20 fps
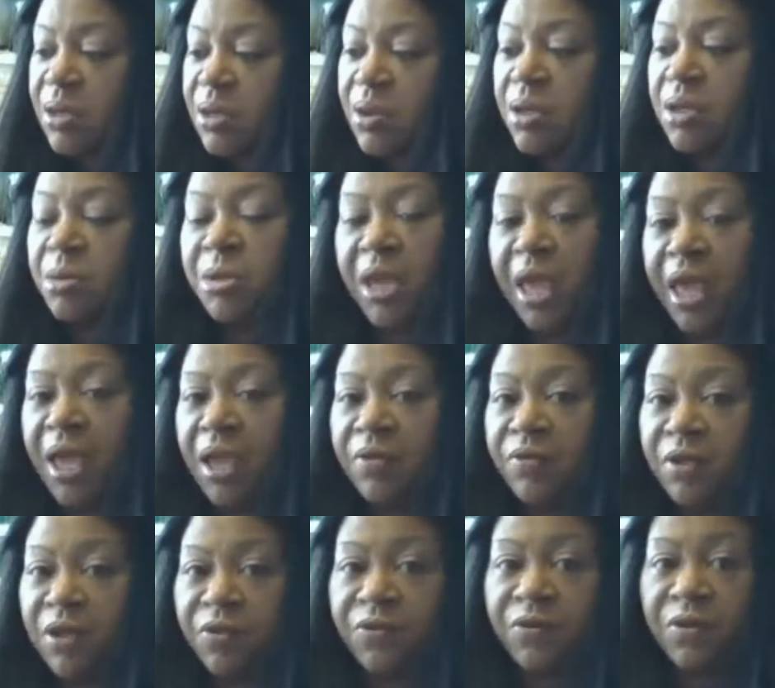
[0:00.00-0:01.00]
it's going to
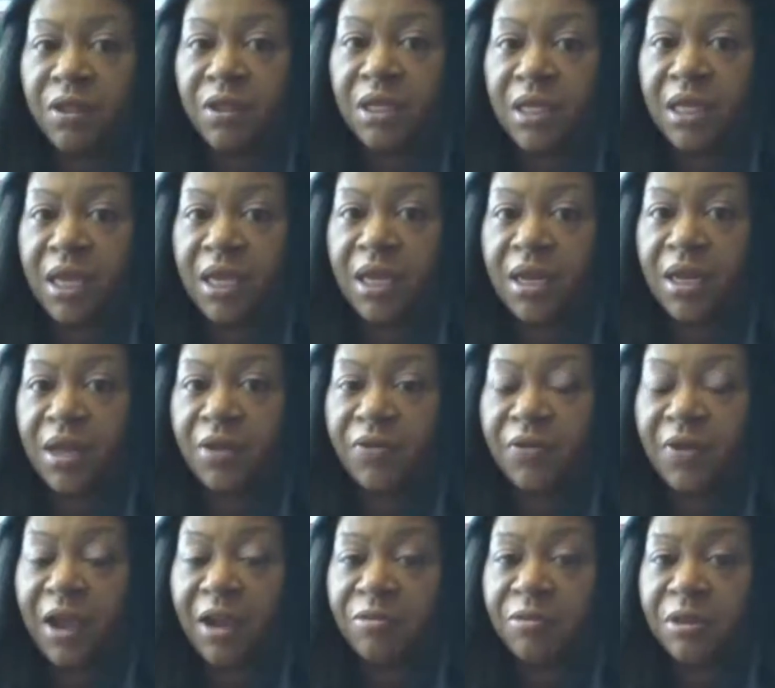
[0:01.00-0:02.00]
behave differently
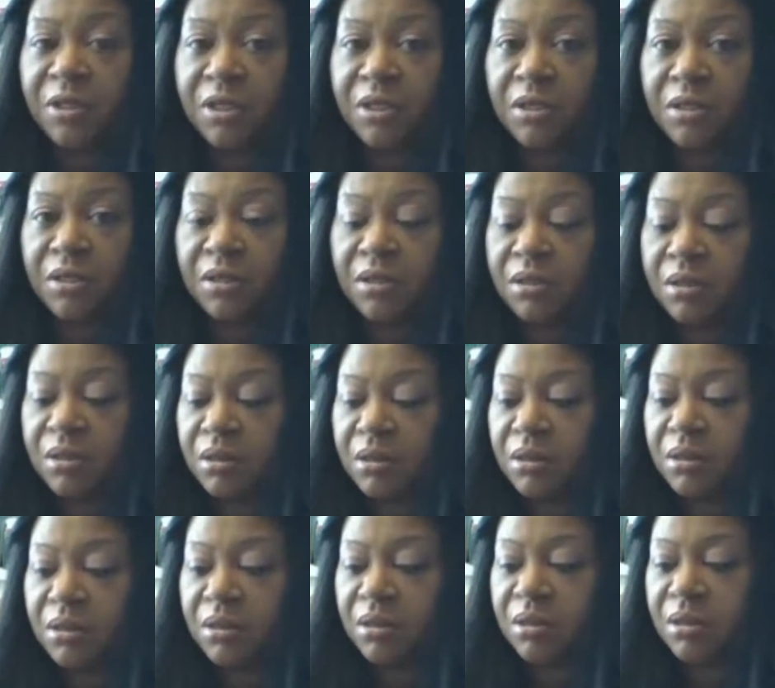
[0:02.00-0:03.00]
than a 5%
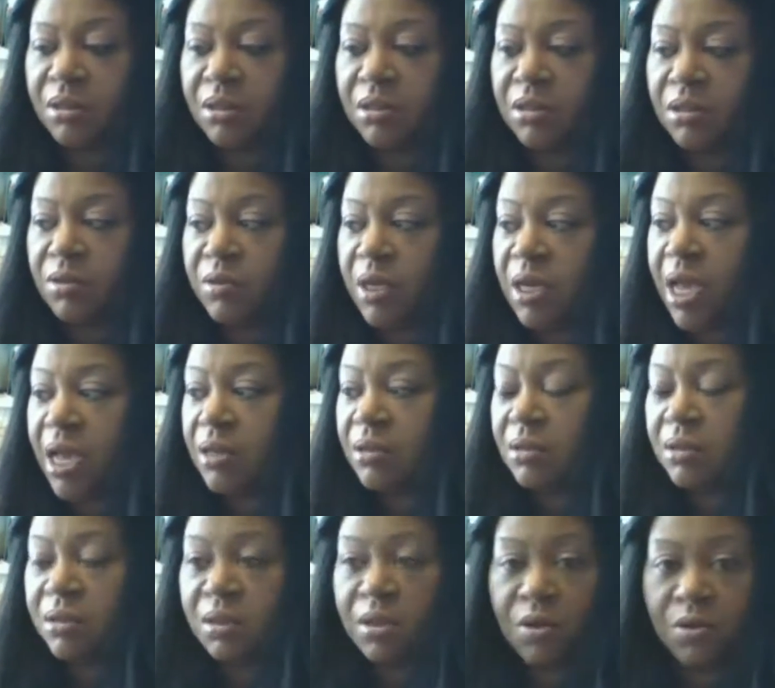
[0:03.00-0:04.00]
straight
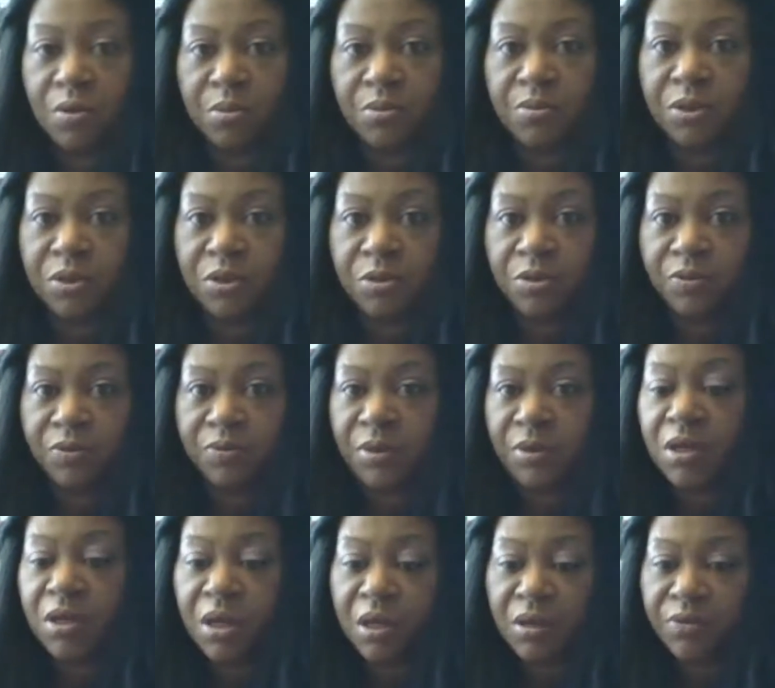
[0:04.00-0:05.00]
out soap.
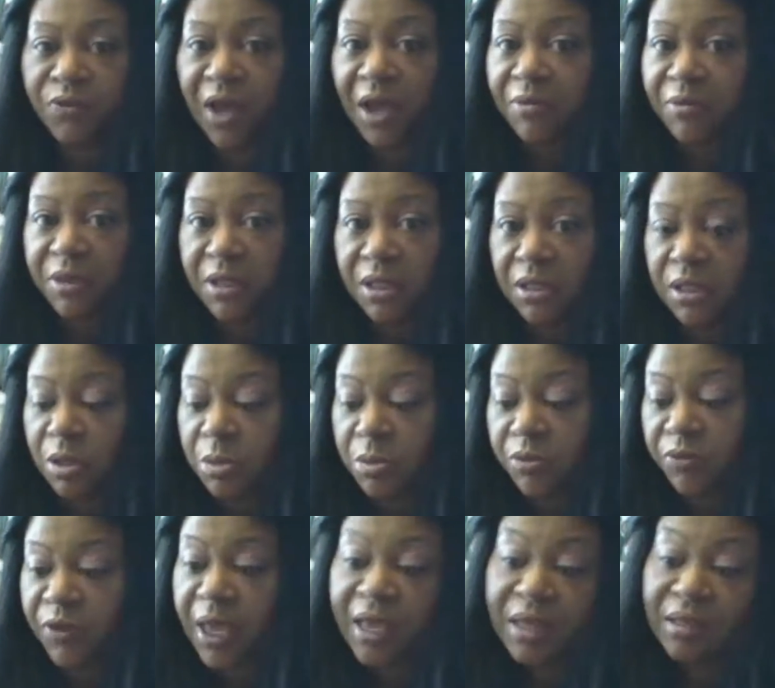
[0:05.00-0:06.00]
5%
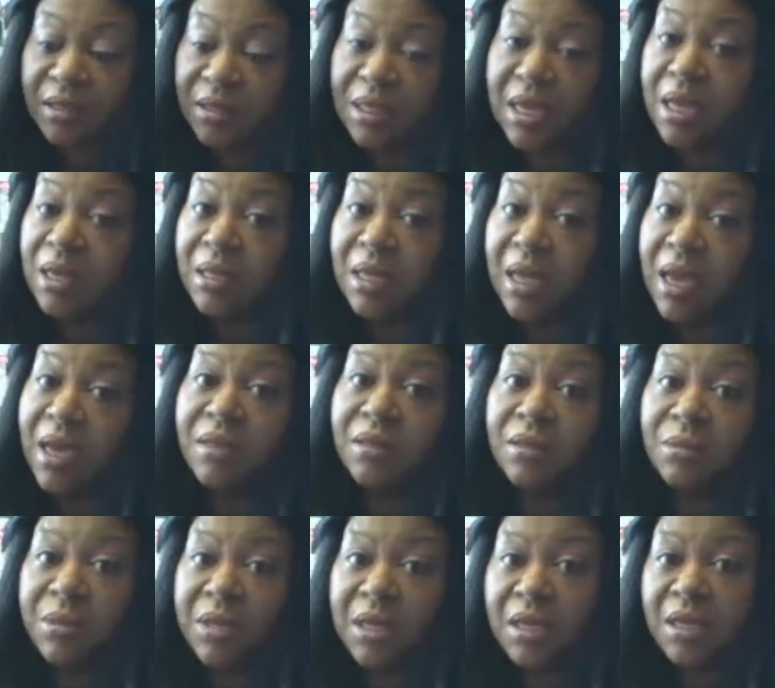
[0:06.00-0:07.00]
super fat's not a
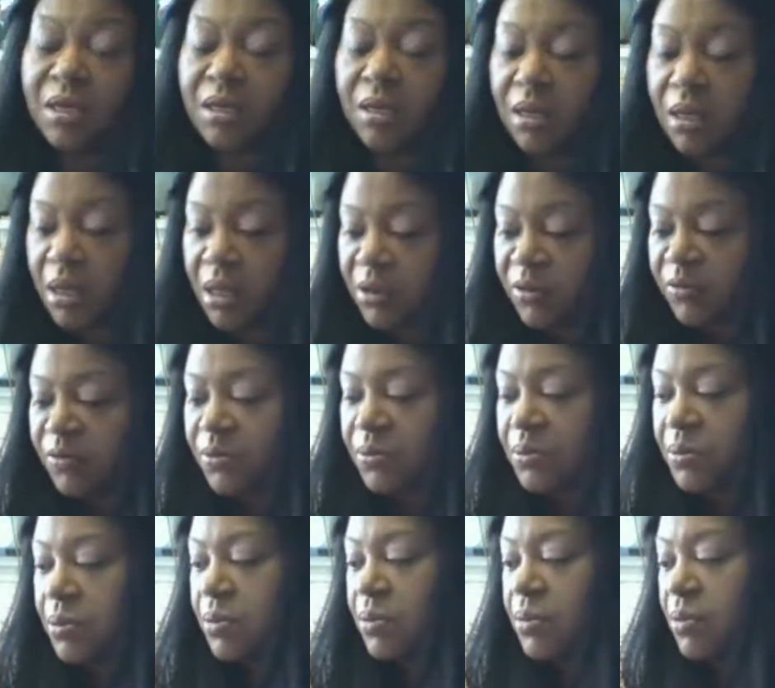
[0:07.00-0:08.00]
lot to me.
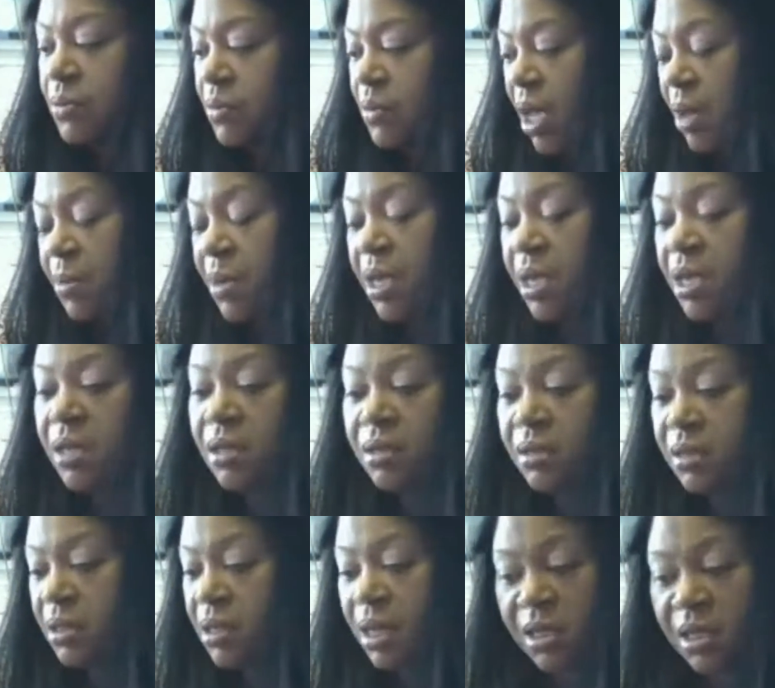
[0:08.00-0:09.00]
I
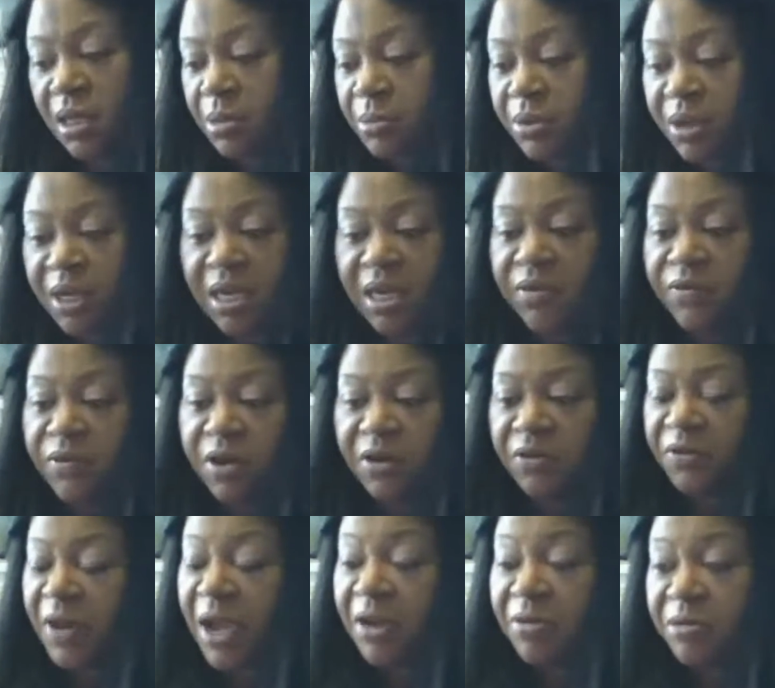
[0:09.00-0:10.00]
mean, but
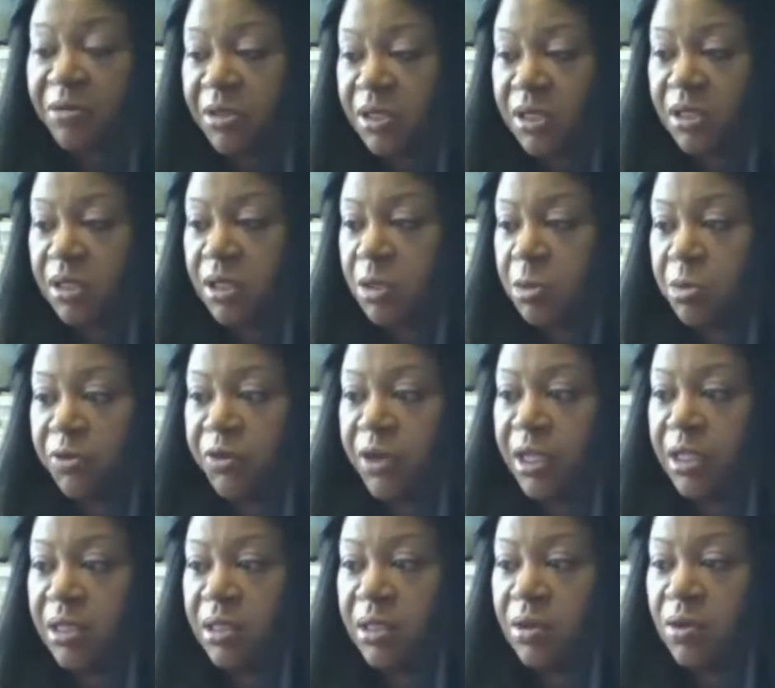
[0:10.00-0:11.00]
even a 5% super
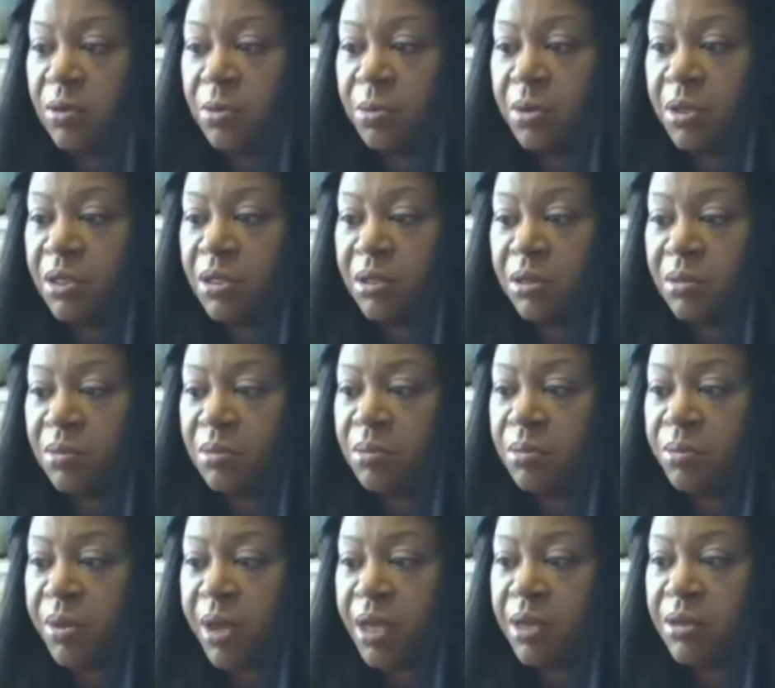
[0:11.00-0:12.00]
fat soap is
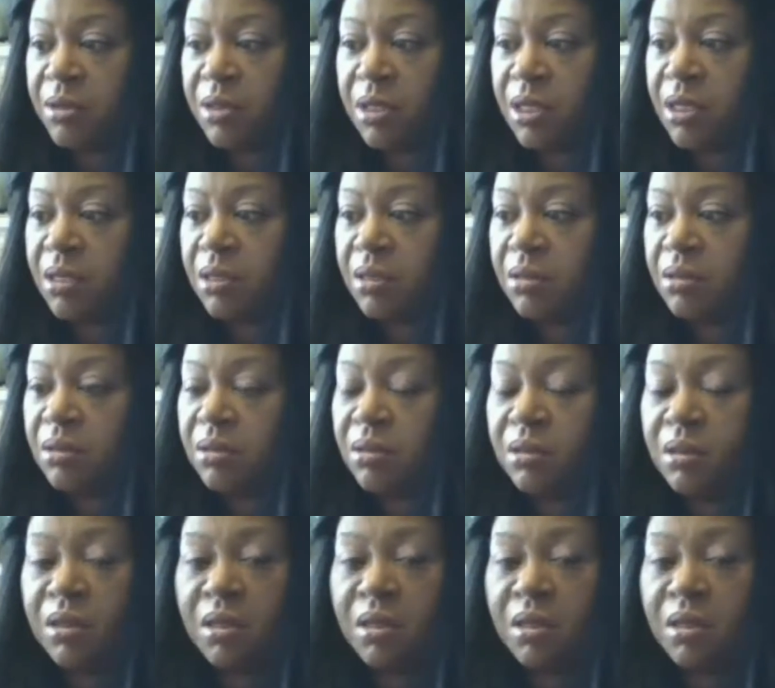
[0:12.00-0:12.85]
better than,